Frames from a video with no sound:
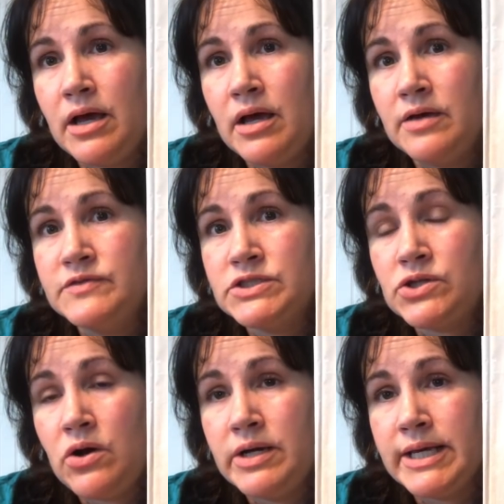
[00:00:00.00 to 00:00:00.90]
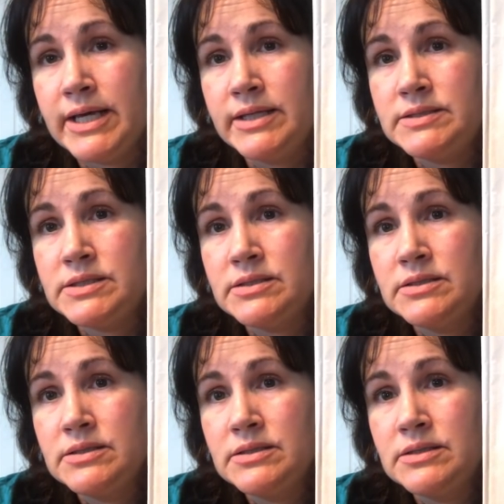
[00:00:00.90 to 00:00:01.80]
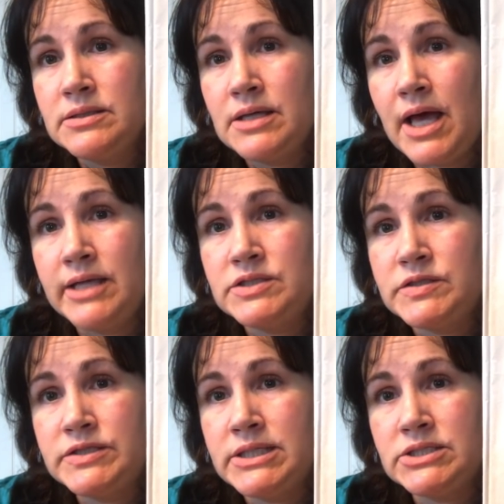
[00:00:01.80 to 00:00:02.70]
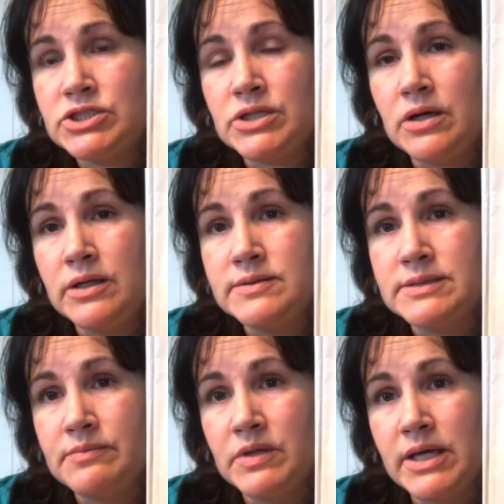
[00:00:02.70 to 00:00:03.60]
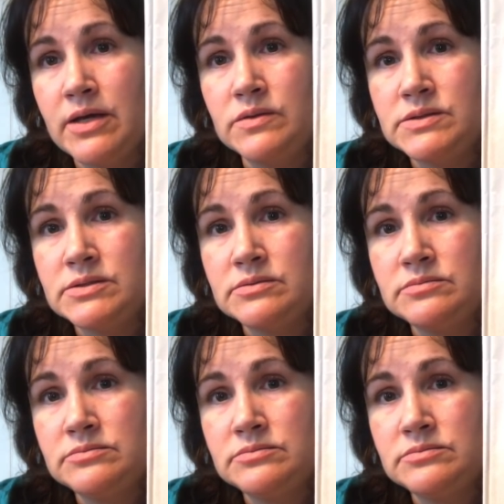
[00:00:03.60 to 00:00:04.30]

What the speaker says: of starting it, I just stitched on something else.